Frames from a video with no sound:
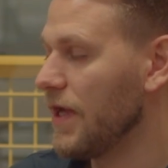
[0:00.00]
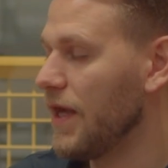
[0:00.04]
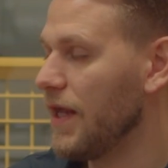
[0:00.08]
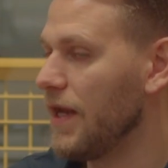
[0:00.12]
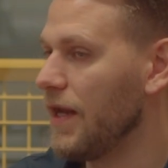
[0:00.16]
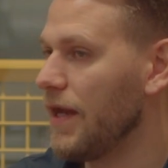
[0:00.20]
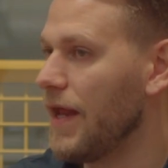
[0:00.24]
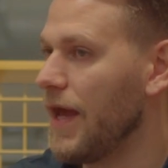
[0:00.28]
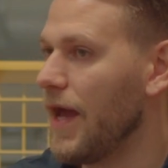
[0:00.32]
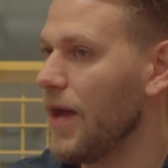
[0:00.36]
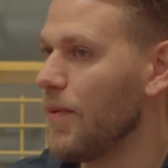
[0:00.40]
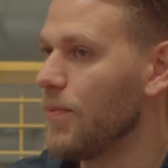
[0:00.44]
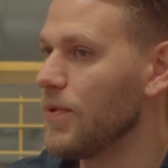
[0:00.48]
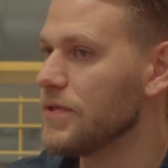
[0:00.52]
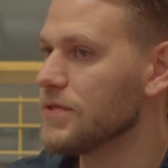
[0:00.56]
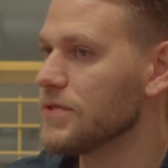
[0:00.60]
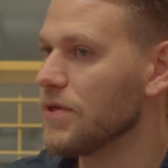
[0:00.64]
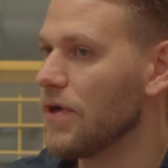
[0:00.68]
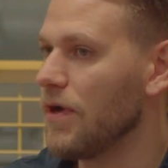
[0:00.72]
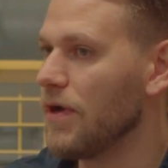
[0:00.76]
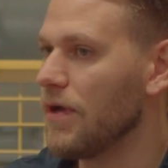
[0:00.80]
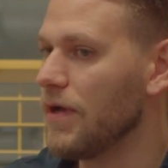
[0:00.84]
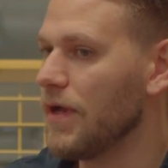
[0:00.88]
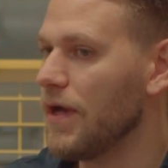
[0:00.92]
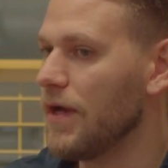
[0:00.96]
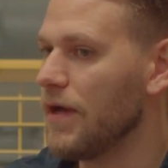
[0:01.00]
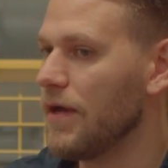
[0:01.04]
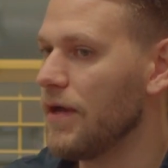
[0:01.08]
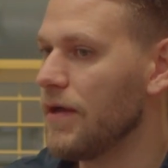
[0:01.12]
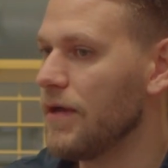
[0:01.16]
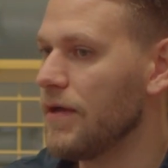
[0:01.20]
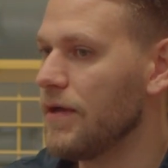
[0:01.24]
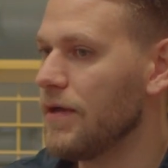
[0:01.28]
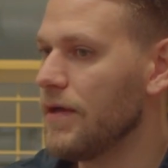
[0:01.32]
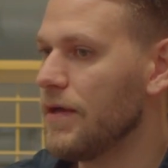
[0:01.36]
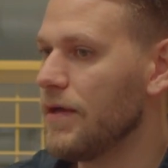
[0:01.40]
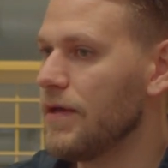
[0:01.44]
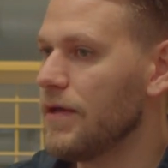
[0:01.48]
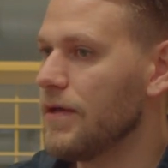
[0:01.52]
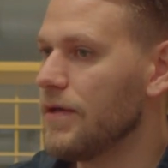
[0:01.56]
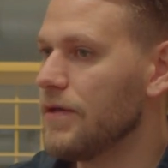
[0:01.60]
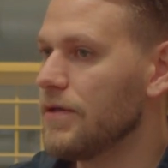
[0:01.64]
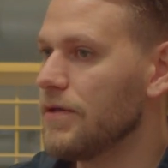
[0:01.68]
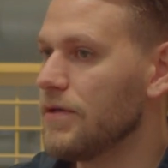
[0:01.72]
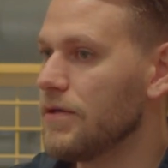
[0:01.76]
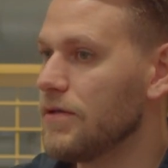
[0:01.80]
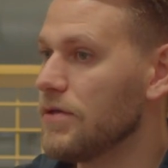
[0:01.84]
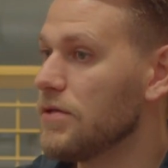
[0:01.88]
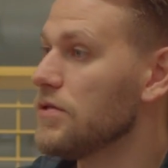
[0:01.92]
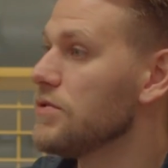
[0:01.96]
and it happens on a
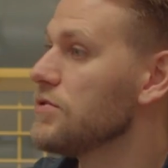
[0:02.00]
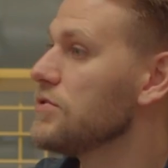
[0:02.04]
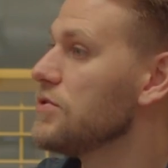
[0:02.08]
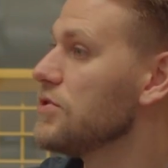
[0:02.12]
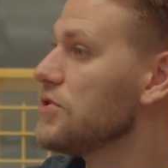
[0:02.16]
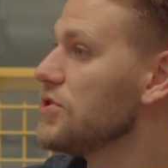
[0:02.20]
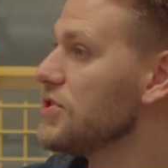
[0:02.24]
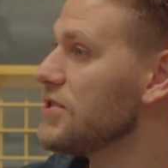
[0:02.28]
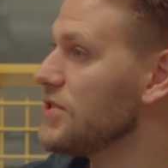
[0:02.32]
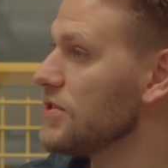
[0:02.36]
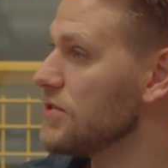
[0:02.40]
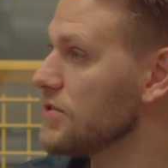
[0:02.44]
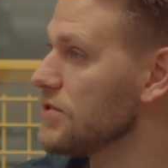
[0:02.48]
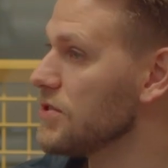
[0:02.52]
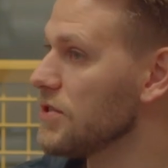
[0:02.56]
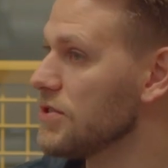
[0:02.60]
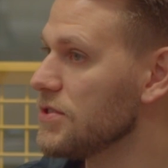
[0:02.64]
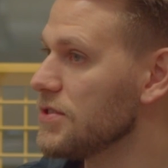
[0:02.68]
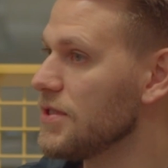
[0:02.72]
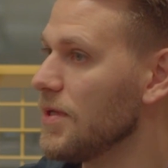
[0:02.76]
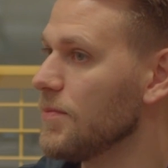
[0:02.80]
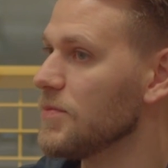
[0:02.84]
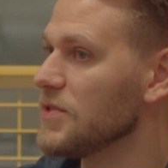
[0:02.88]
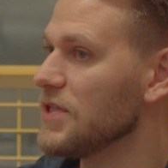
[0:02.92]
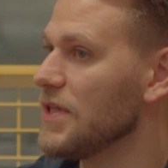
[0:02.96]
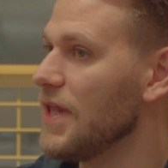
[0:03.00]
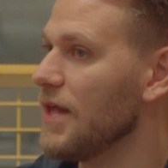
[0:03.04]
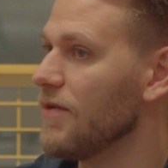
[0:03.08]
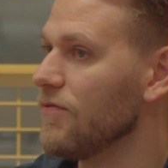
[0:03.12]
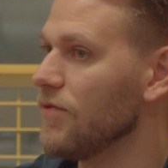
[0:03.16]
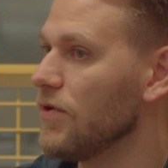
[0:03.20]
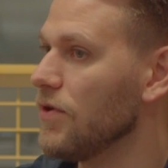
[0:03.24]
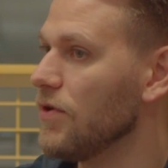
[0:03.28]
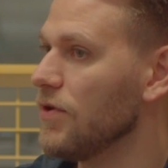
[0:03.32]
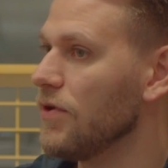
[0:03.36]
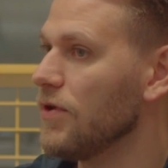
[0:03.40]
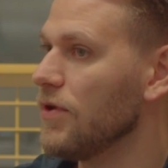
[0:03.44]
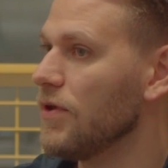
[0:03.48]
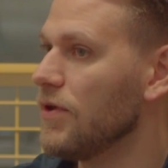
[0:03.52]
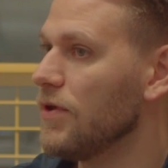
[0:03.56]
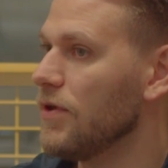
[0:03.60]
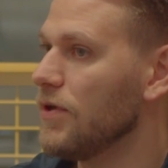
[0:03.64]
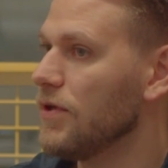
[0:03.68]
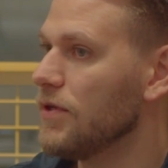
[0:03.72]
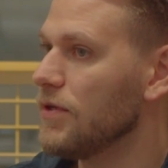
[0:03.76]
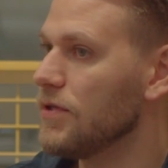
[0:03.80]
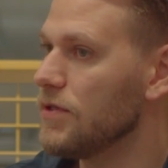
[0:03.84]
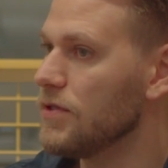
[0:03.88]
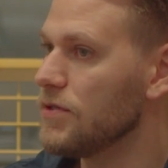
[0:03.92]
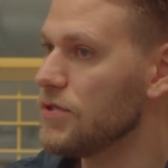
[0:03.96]
systems level
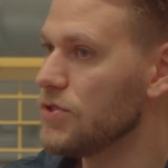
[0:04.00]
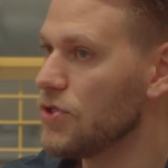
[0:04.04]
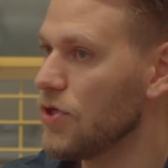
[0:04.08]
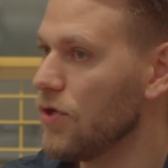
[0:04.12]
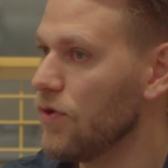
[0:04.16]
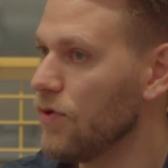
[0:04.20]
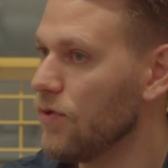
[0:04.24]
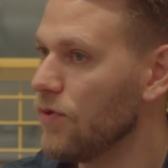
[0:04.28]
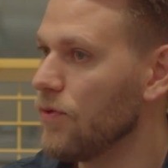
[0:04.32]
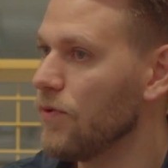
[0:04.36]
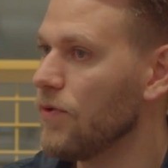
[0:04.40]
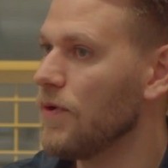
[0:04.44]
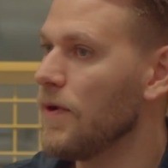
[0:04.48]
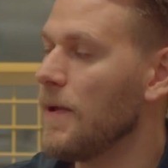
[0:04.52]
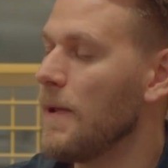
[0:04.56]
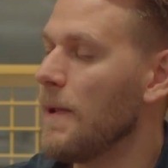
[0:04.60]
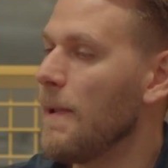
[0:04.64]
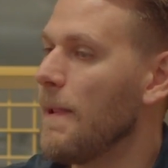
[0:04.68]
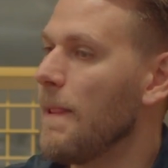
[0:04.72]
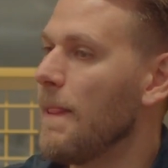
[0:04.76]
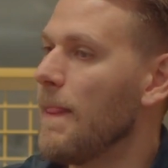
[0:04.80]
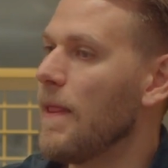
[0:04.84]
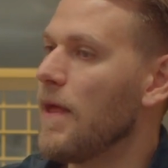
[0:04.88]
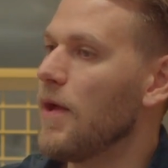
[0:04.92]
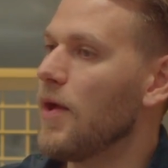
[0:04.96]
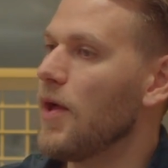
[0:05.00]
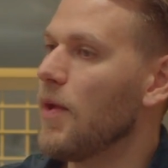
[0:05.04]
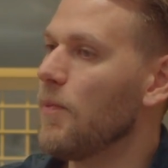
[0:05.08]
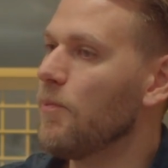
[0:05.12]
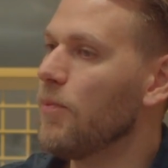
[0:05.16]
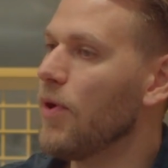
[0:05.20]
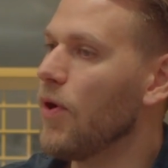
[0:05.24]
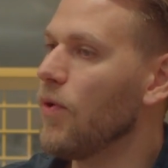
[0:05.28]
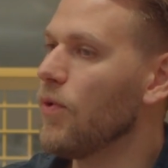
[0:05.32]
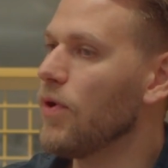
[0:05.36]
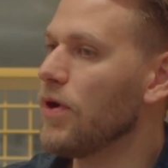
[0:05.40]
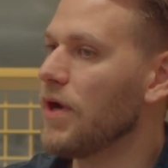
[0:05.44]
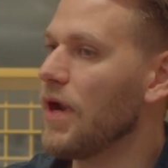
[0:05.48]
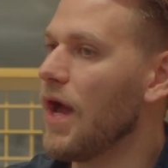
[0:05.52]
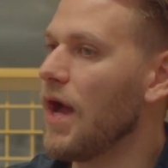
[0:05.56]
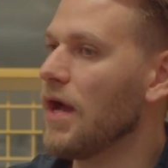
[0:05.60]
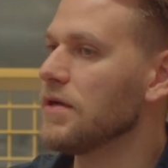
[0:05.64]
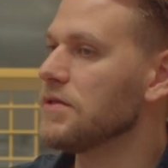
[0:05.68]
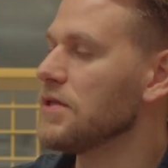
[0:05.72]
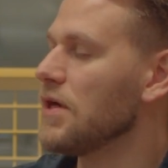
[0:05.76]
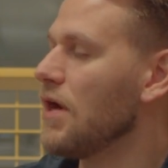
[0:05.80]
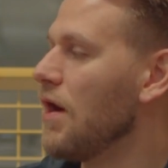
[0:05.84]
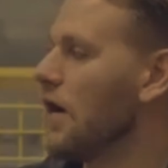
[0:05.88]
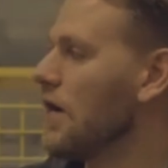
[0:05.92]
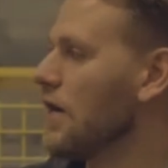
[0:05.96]
too, but we're
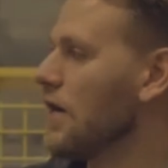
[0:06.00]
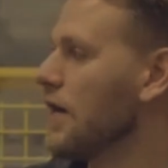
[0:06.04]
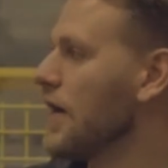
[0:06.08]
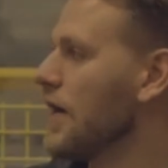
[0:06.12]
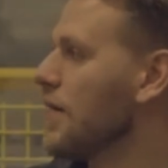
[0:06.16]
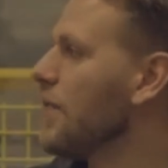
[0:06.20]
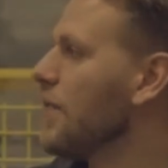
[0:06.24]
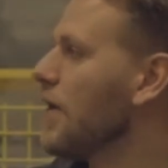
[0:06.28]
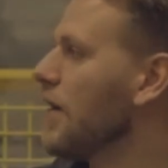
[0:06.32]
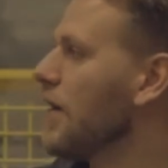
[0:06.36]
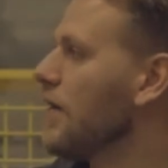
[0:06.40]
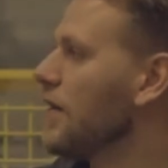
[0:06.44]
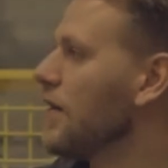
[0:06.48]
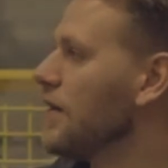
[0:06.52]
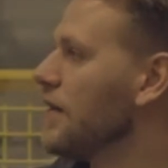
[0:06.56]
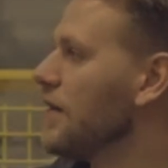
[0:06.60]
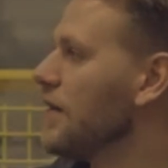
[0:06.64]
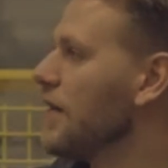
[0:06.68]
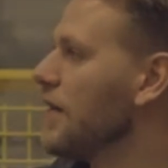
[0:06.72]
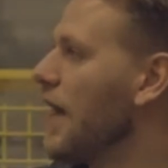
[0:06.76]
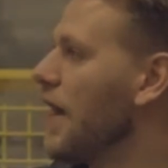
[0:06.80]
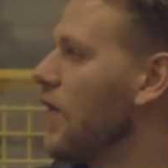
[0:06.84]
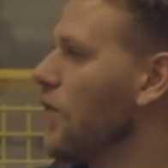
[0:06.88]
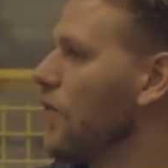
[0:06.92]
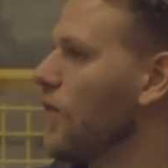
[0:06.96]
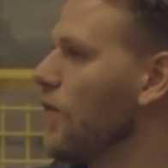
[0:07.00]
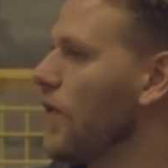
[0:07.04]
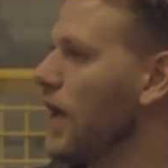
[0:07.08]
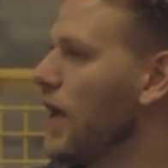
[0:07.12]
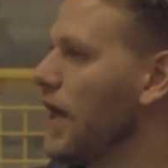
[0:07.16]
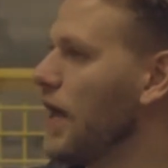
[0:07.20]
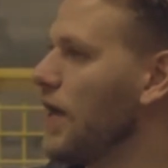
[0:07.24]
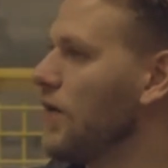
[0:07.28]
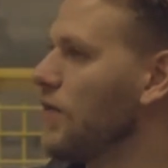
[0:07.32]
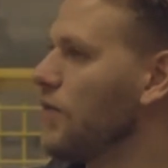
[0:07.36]
not talking about it that way.